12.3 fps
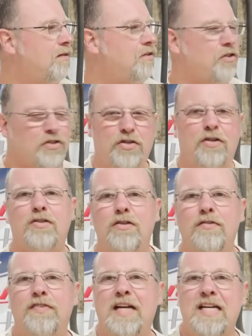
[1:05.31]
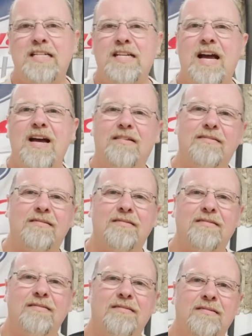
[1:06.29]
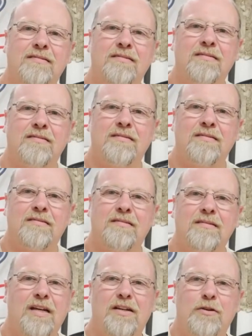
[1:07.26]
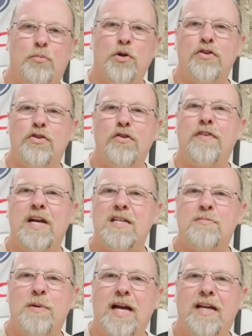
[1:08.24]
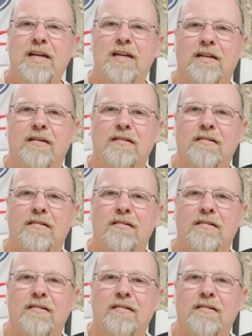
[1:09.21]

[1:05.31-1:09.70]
You took two fans out and you're putting two fans back in.